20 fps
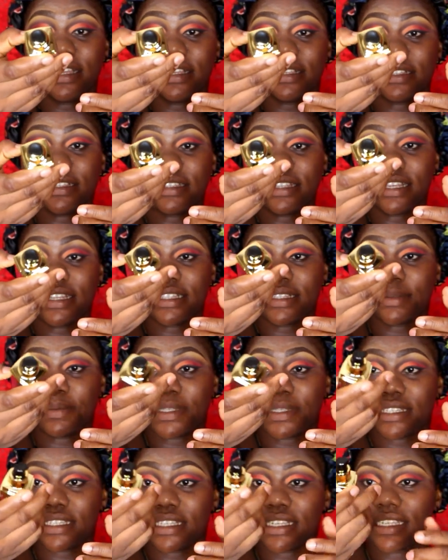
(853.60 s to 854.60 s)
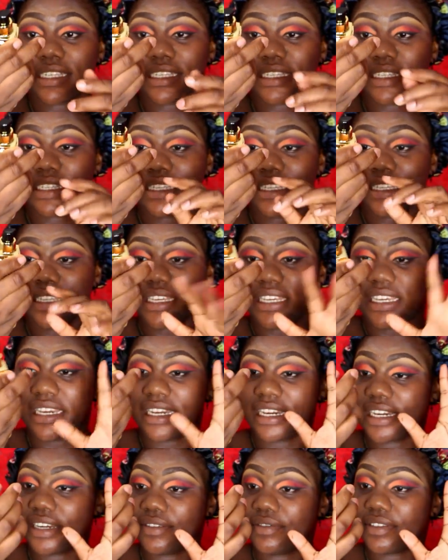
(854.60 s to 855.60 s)
It states basically
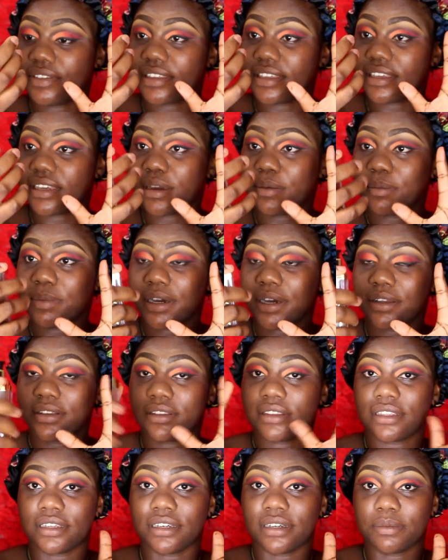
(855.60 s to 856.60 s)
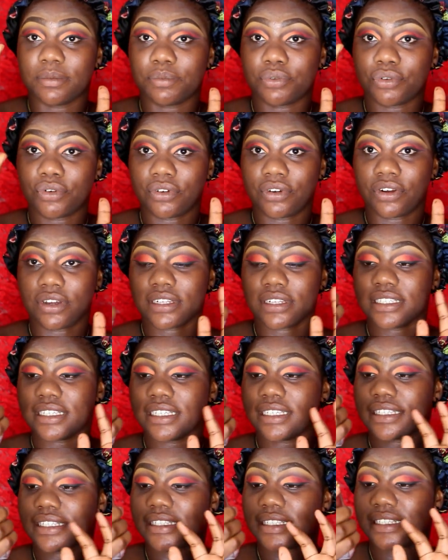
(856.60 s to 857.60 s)
everything about the product.
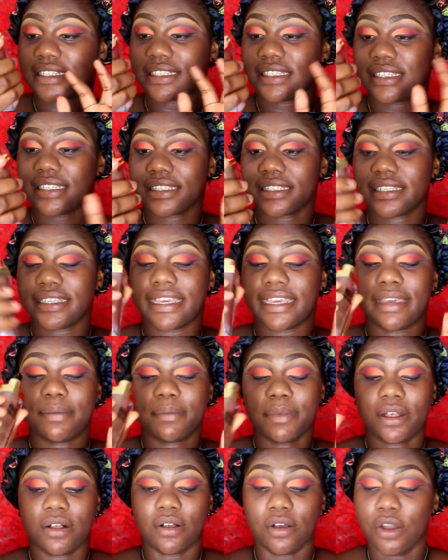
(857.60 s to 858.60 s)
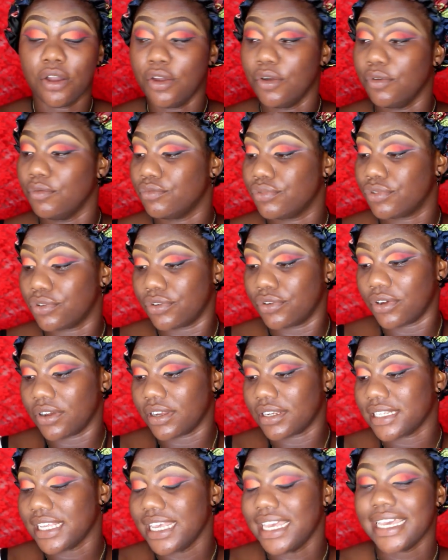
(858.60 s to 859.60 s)
It is a 60 ml
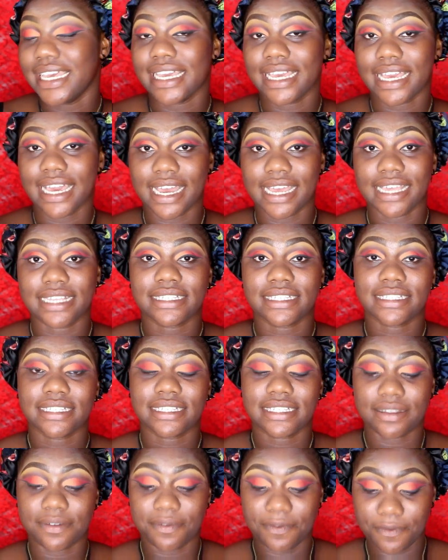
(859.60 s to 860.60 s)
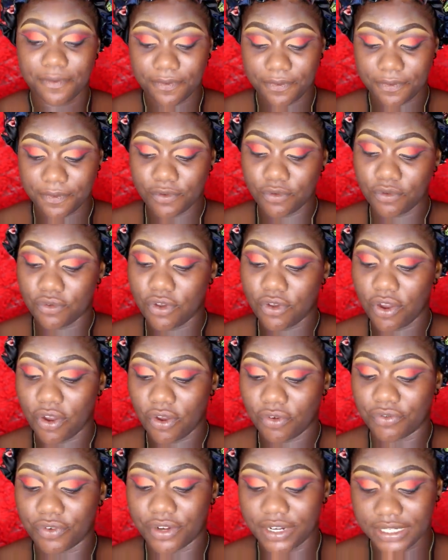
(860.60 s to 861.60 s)
product, guys. This is a full
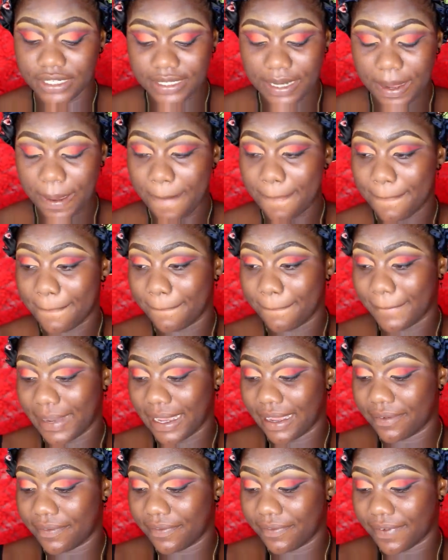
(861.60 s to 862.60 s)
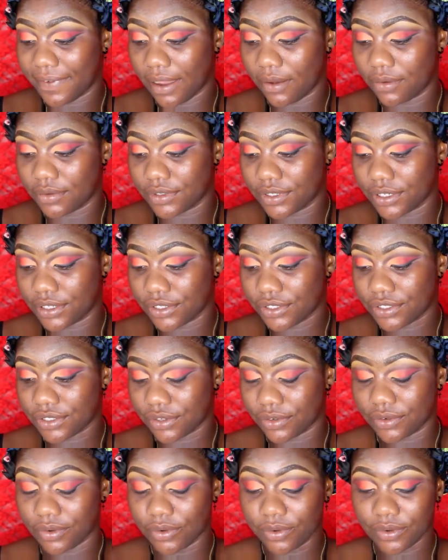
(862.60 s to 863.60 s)
coverage matte
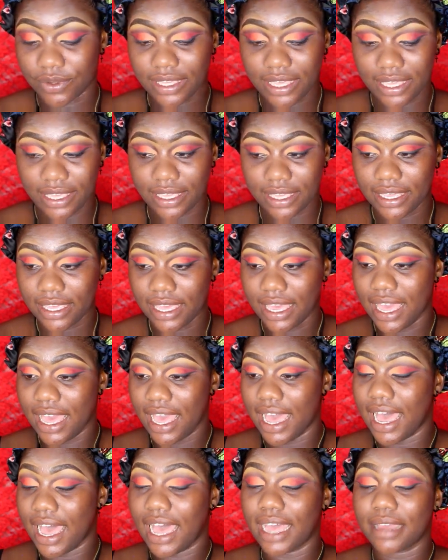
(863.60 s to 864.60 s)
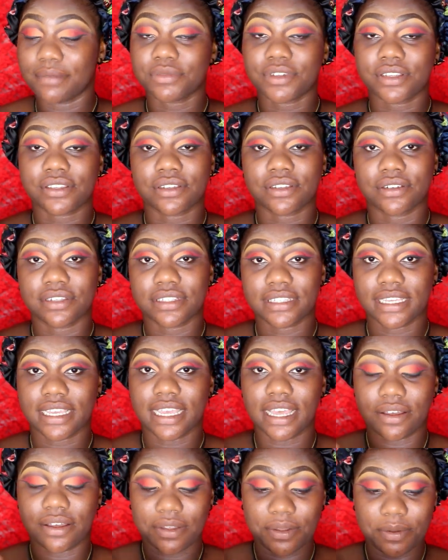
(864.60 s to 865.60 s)
foundation. Okay, I'm just gonna
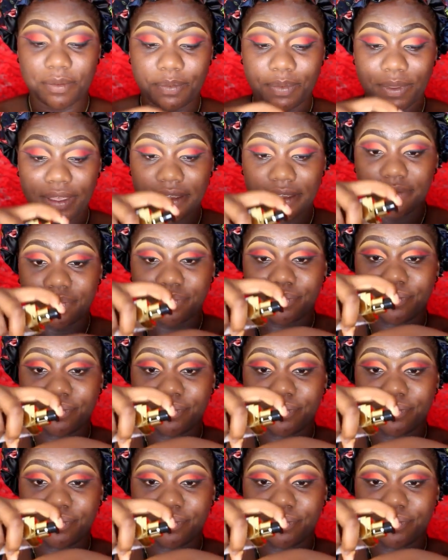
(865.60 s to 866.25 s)
take out a bit.